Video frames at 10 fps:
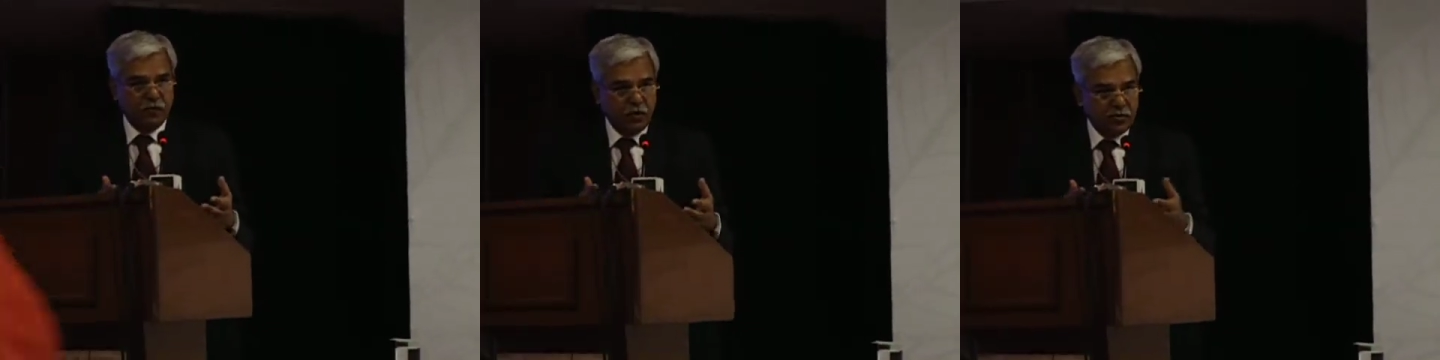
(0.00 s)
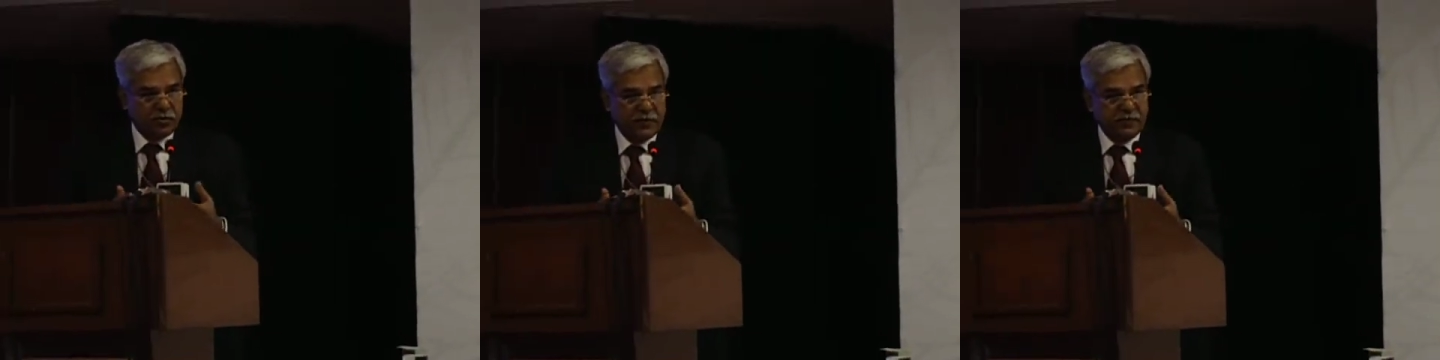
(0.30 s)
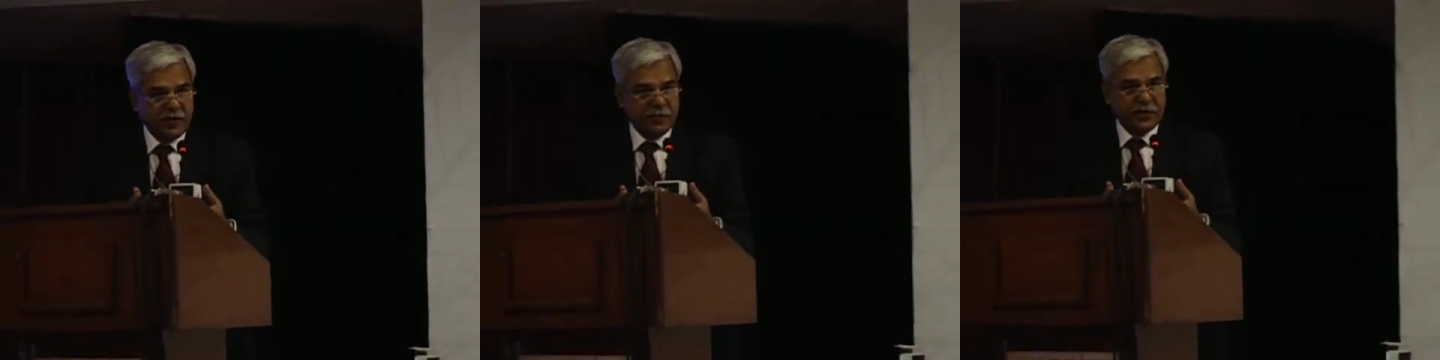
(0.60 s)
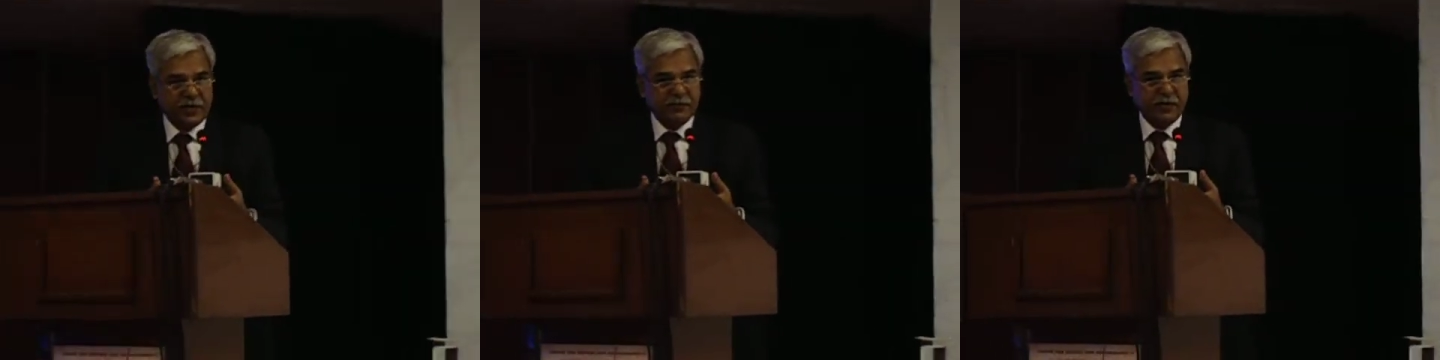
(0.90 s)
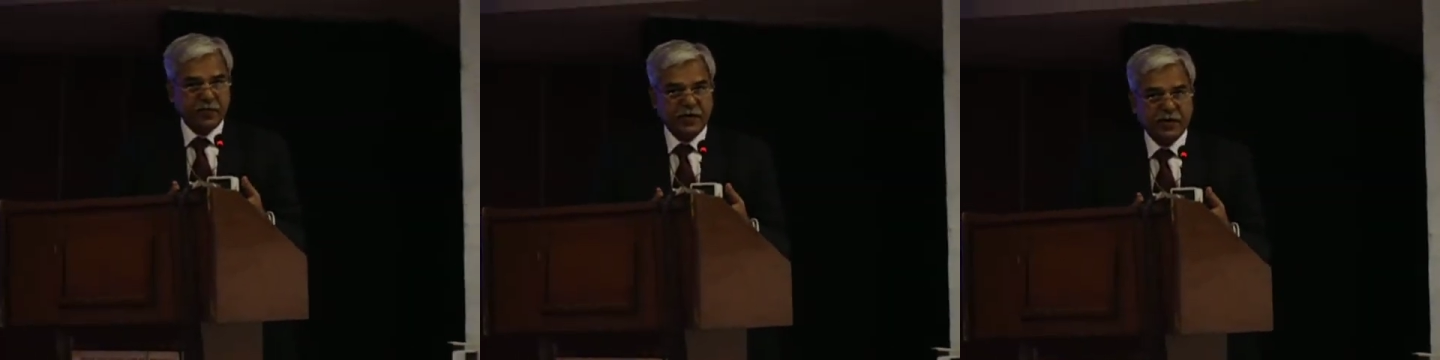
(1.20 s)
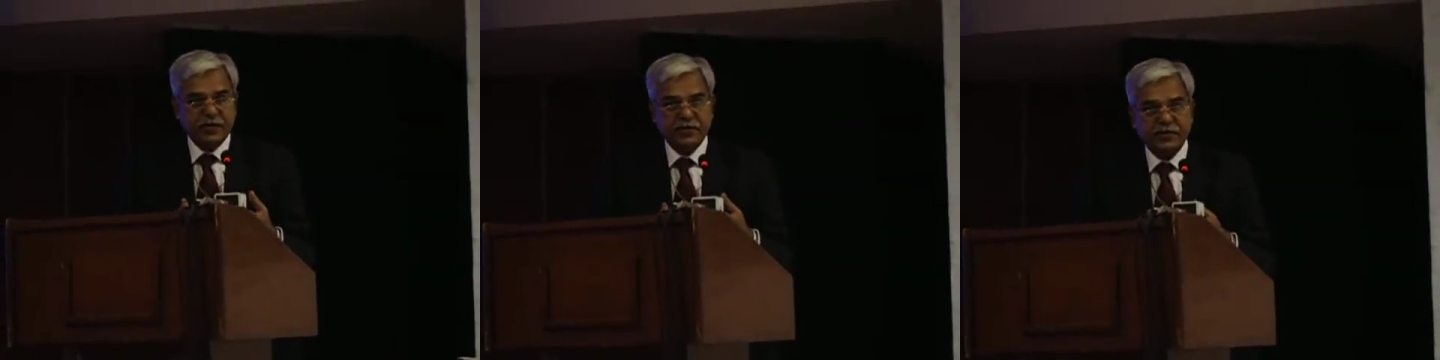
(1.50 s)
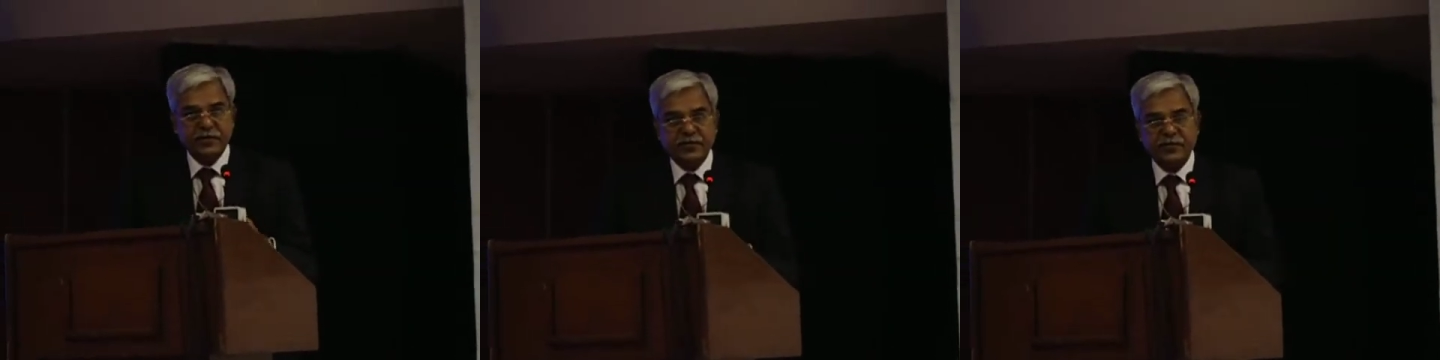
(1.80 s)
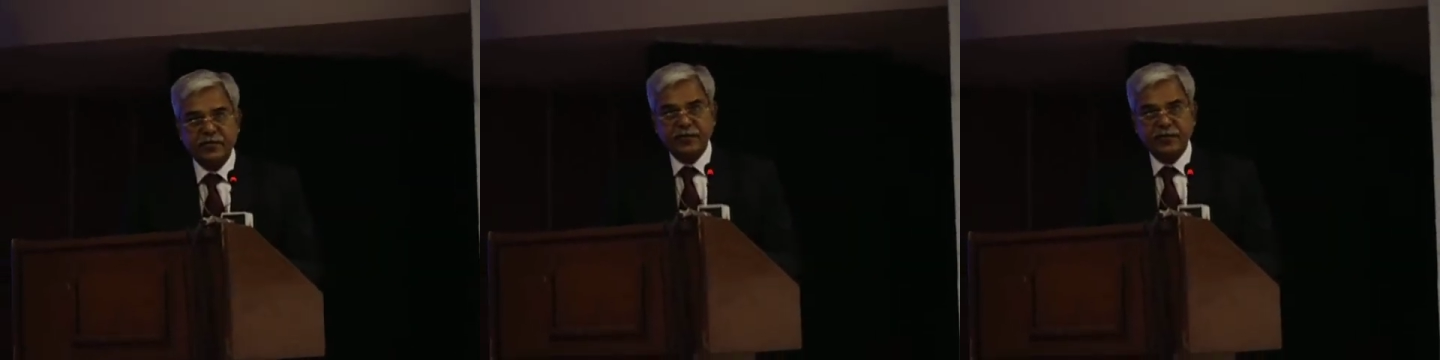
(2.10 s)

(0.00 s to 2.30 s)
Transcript: both developed and developing countries.